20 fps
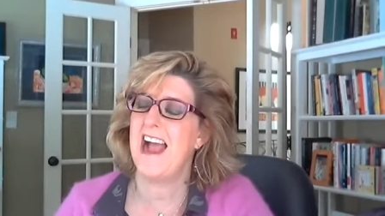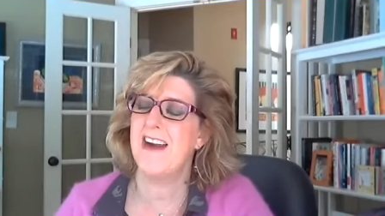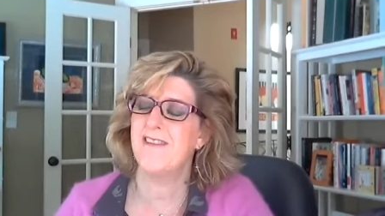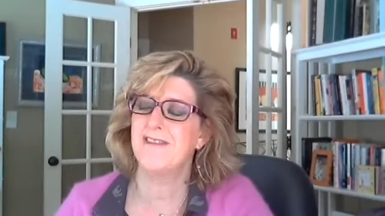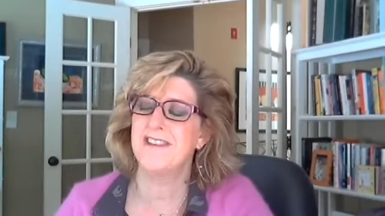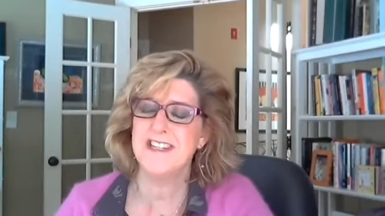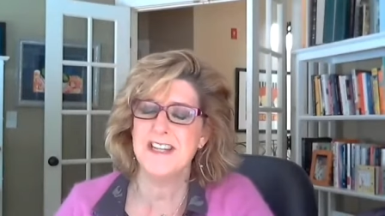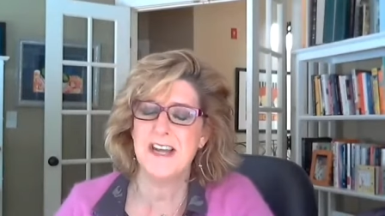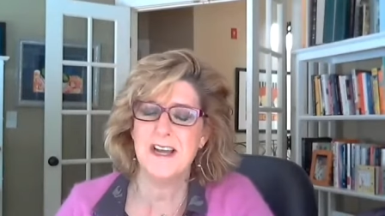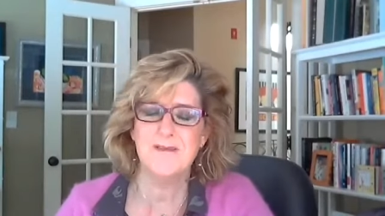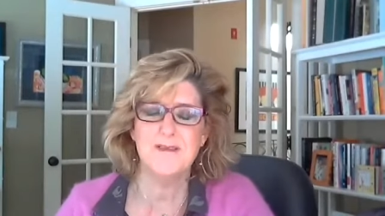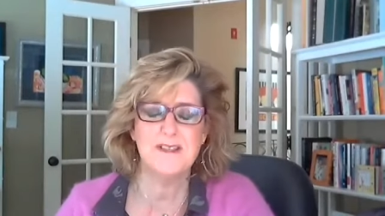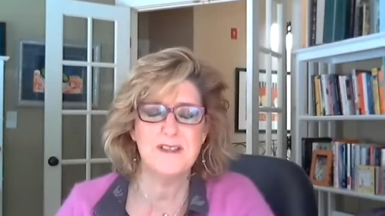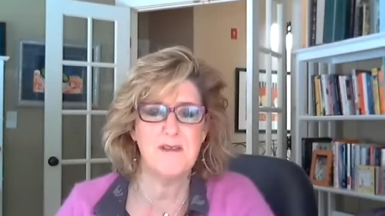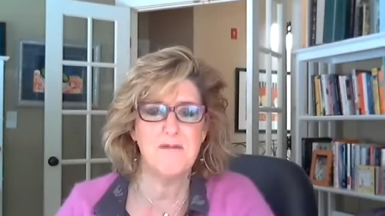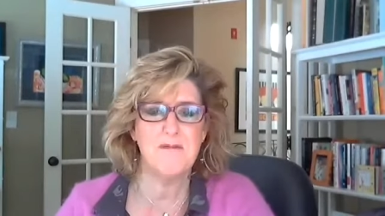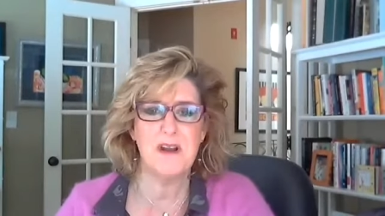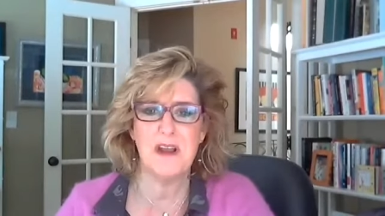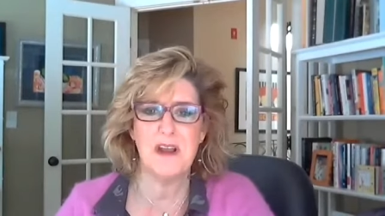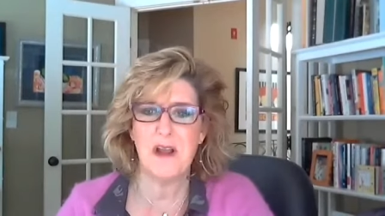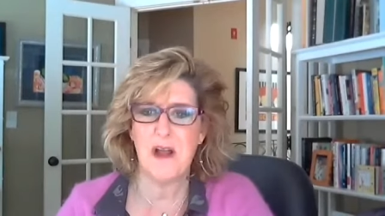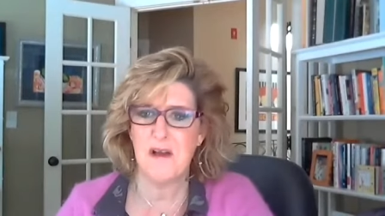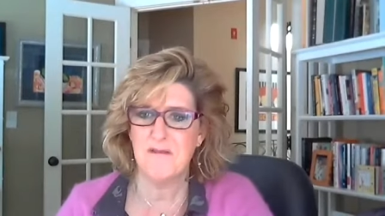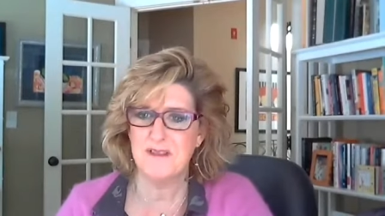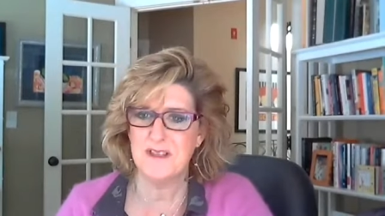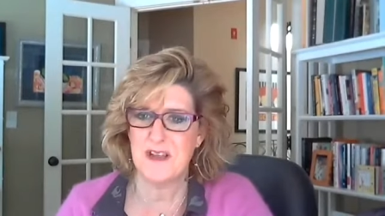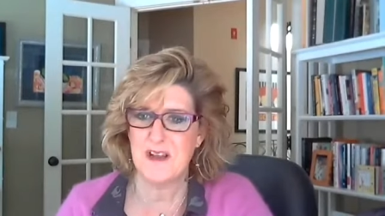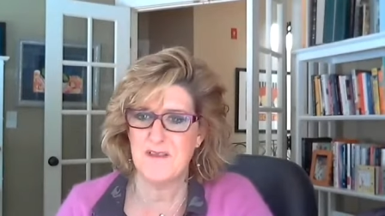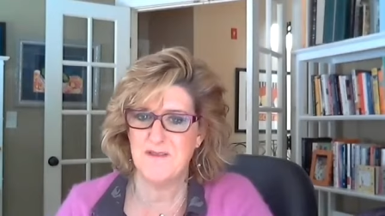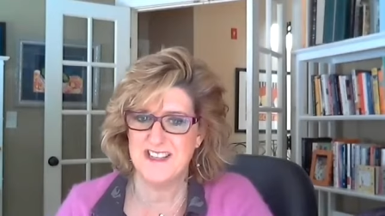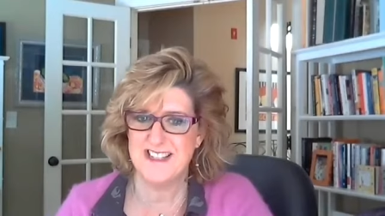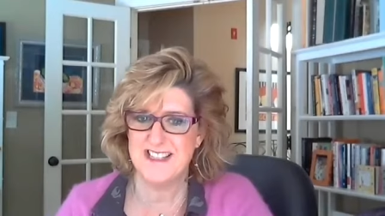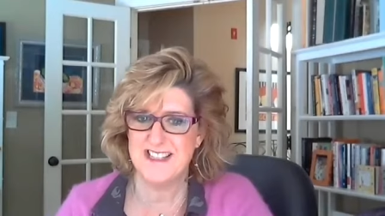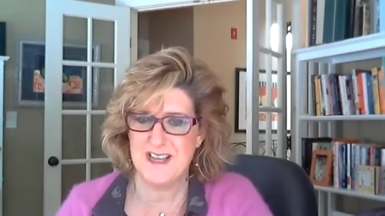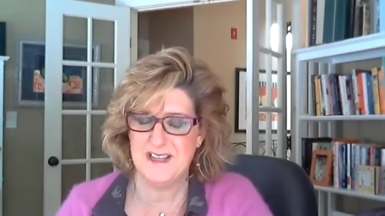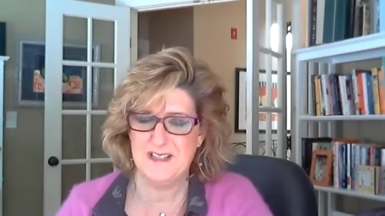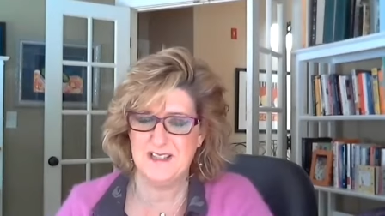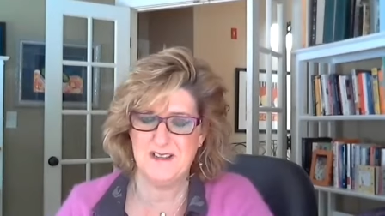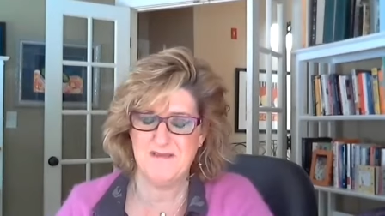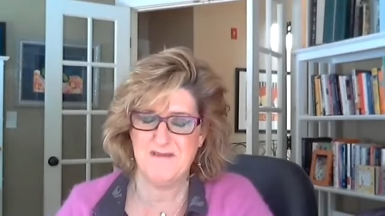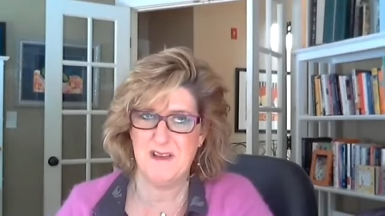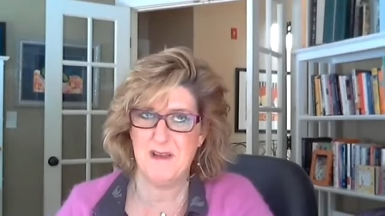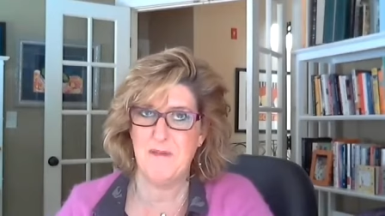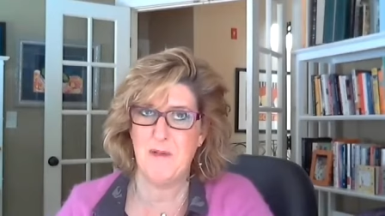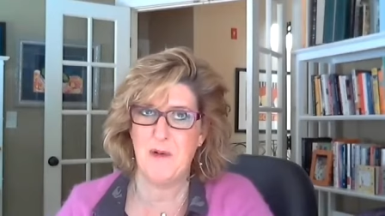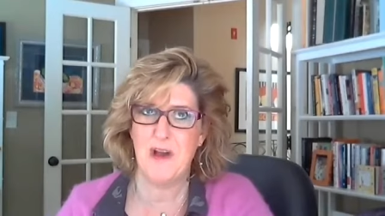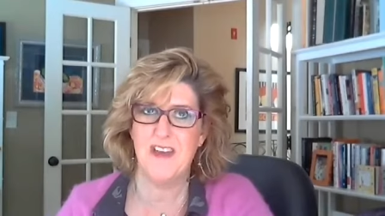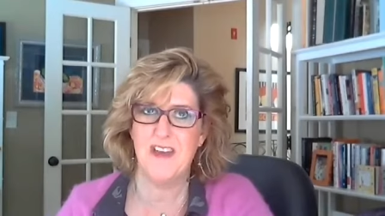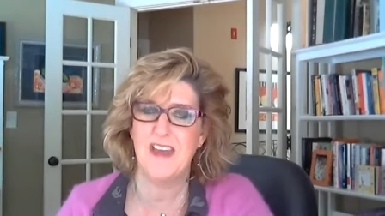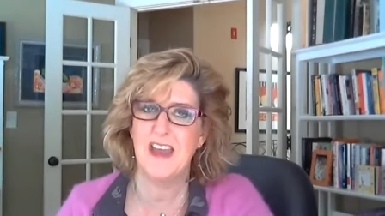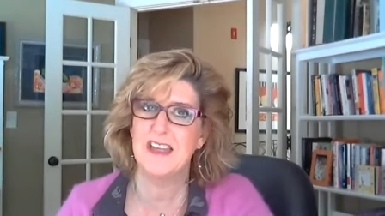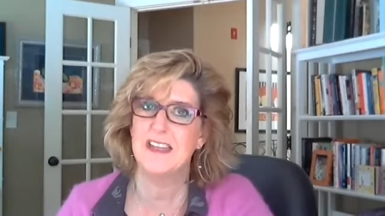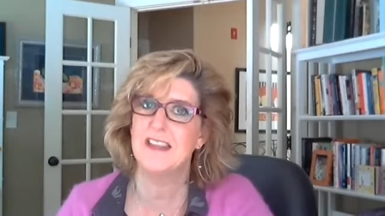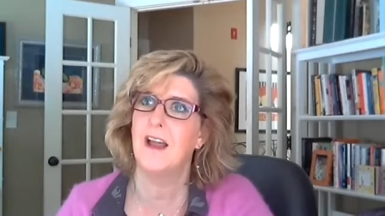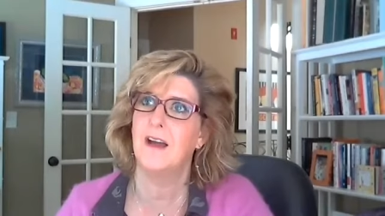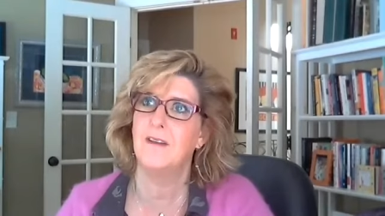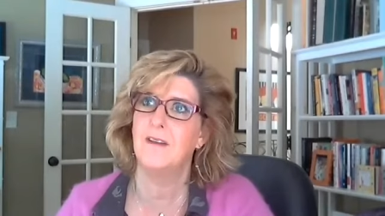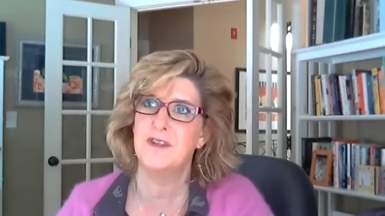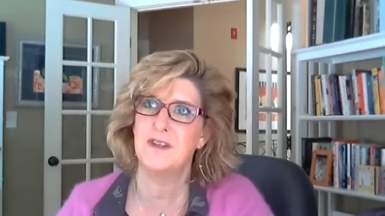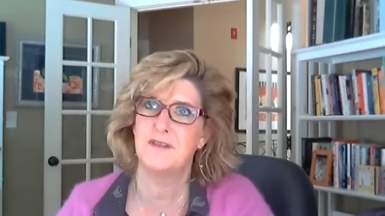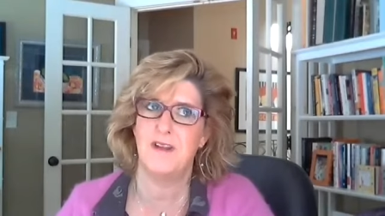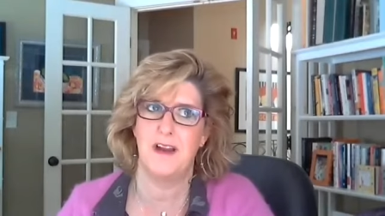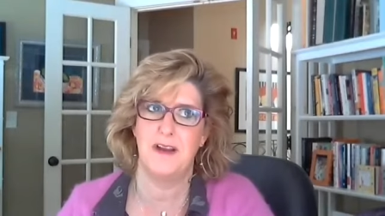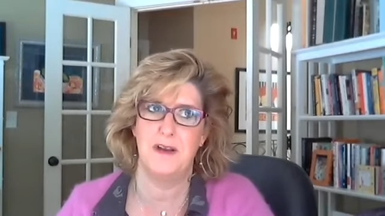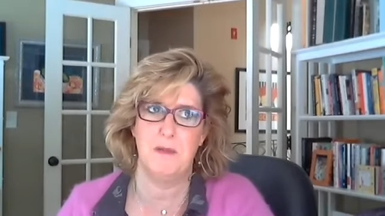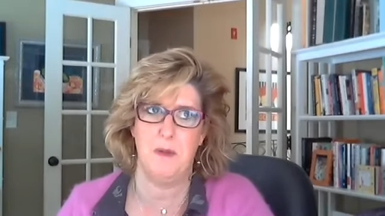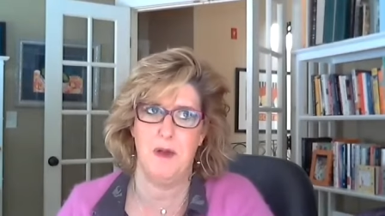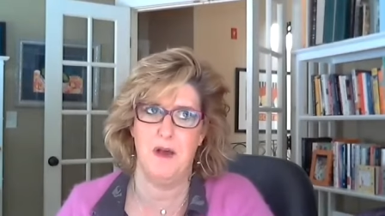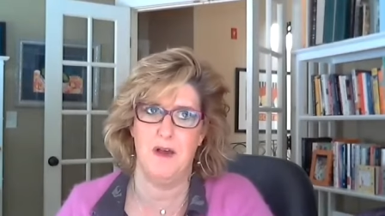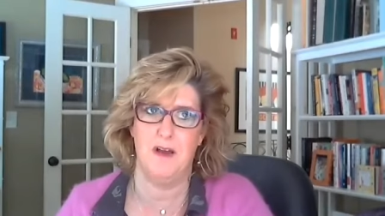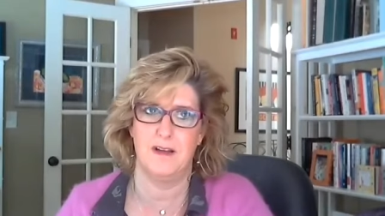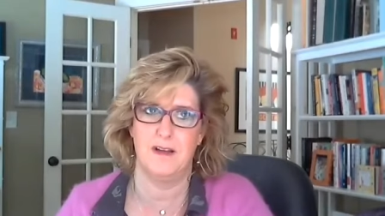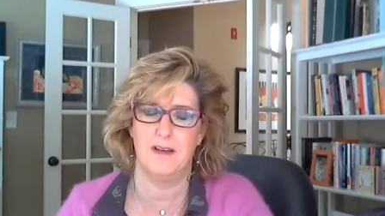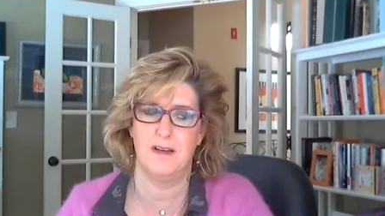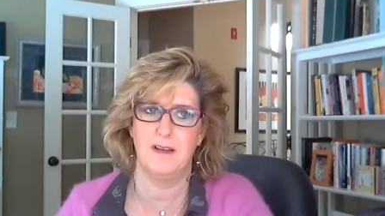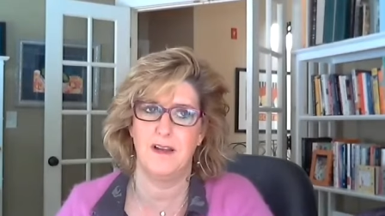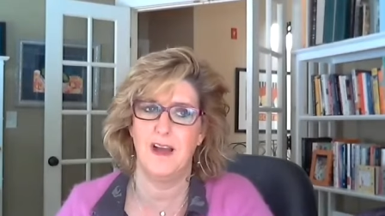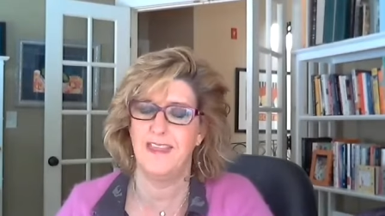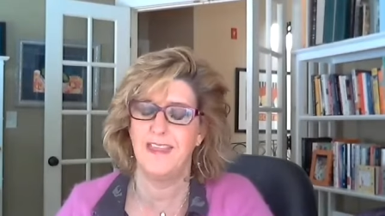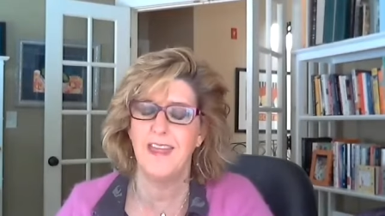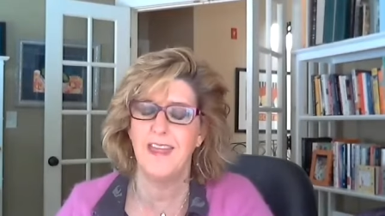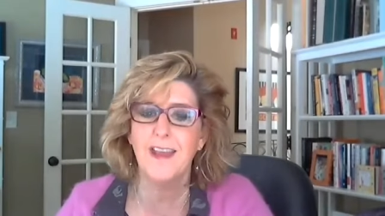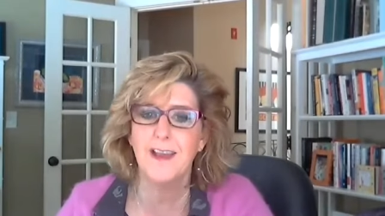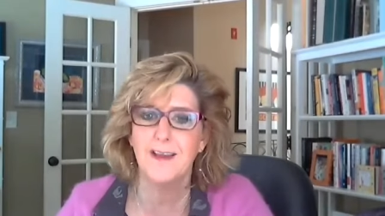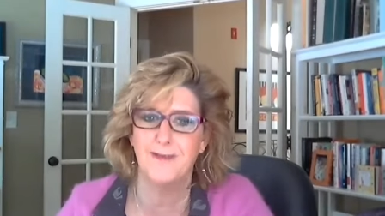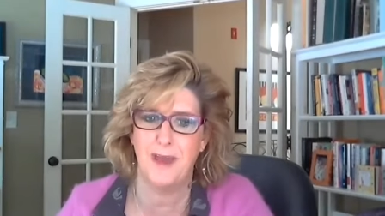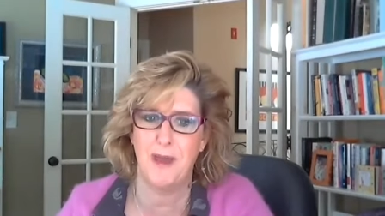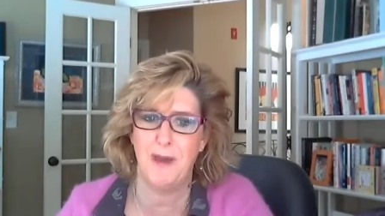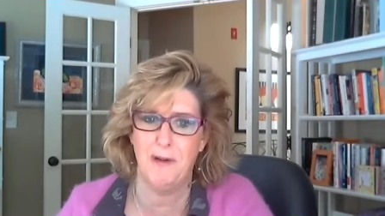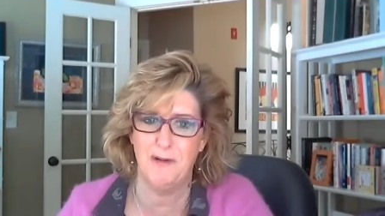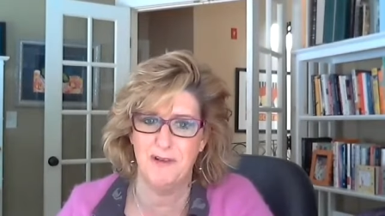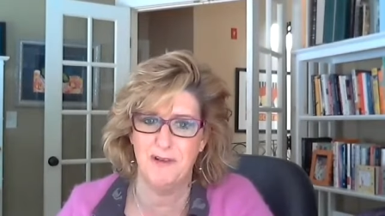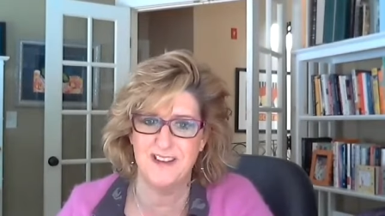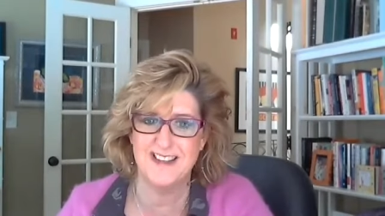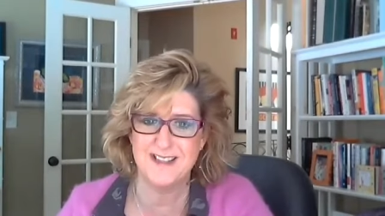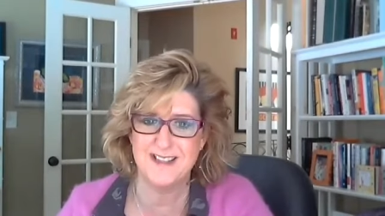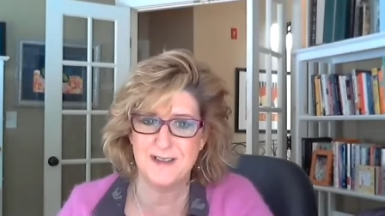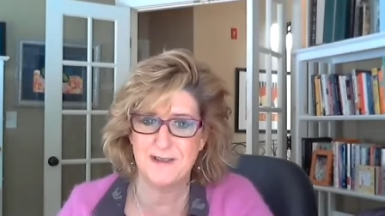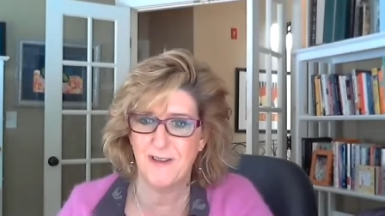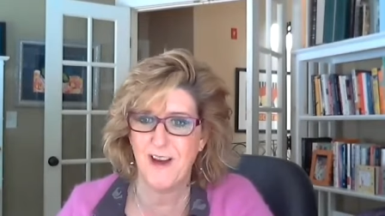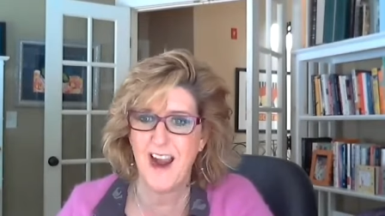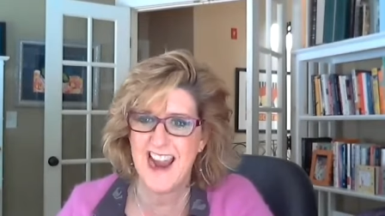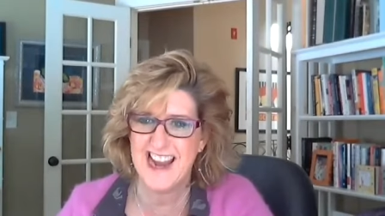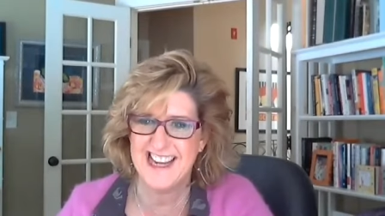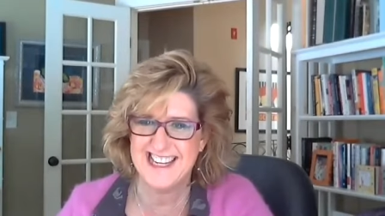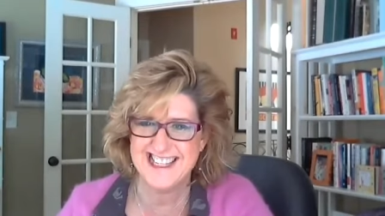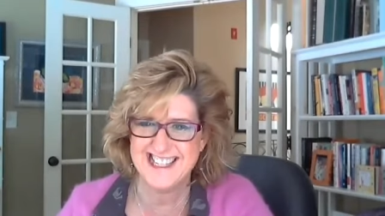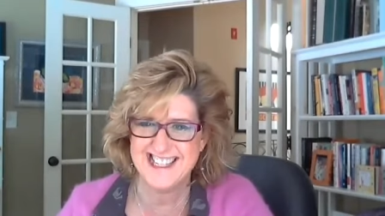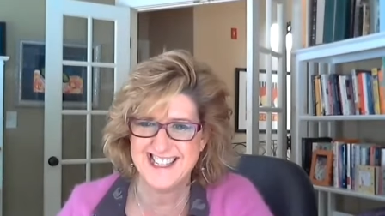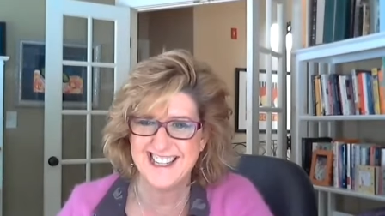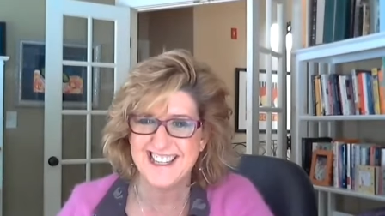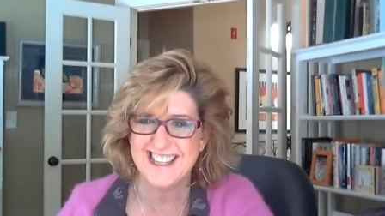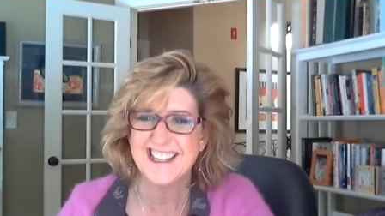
every time somebody comes up and says to me, boy, they'd love to write a book, I think they do. It's great.